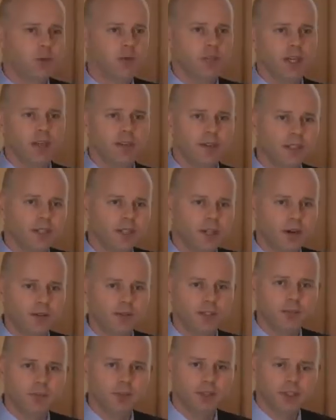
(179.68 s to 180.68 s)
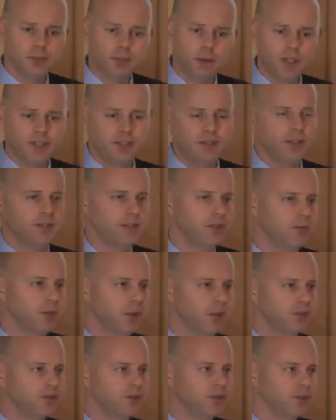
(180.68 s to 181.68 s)
we get the accounting mismatch. That's the big
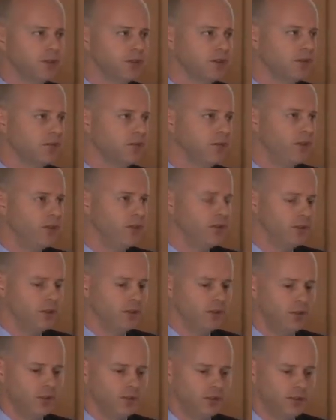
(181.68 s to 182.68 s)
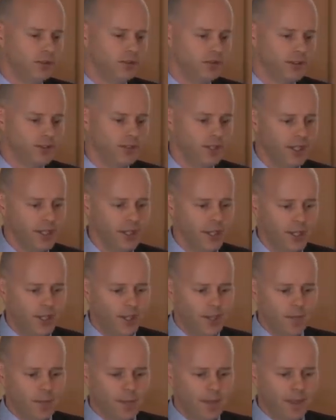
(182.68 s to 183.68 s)
concern with using derivatives.
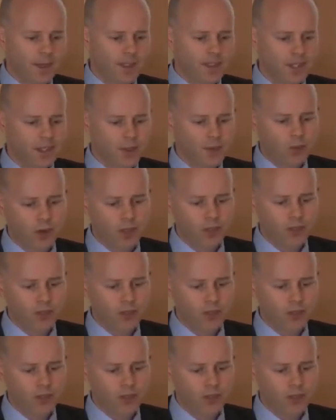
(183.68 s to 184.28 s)
The second one